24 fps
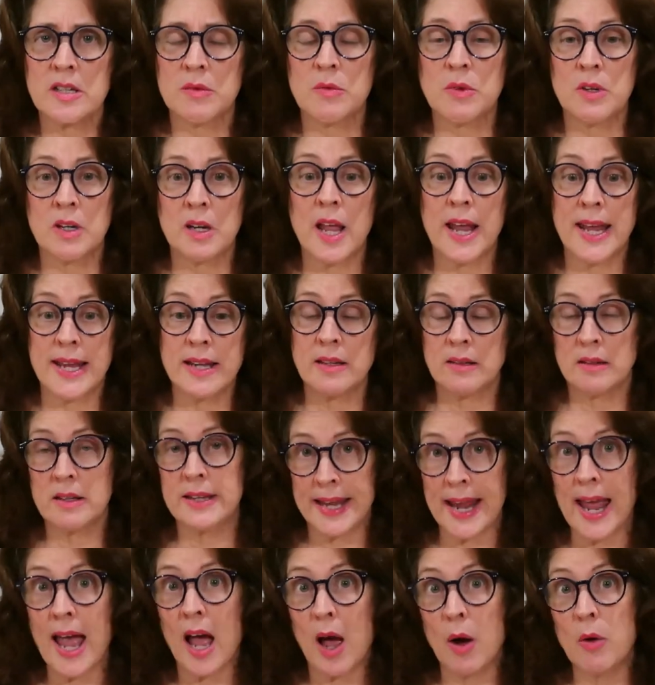And we're like,
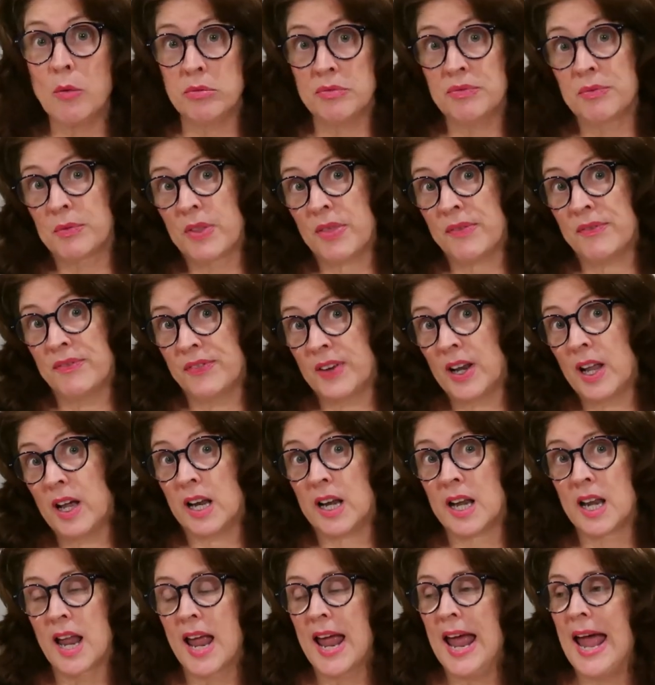yeah, with
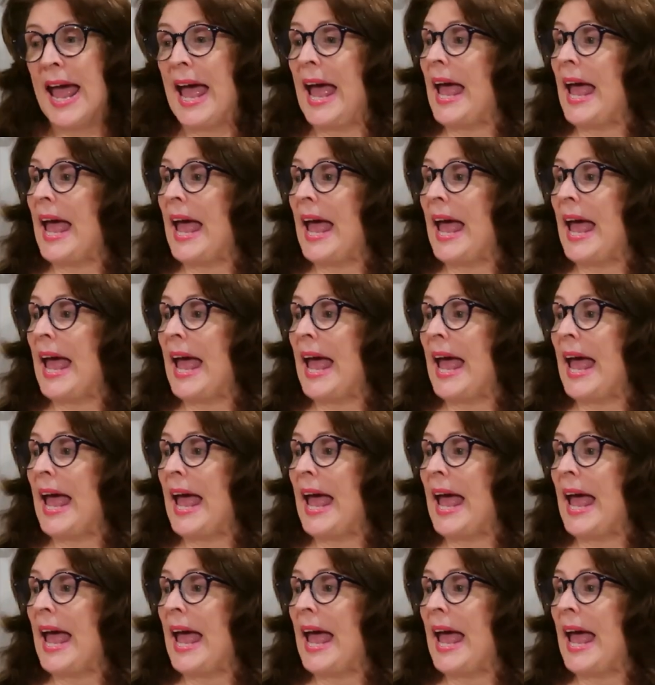flood.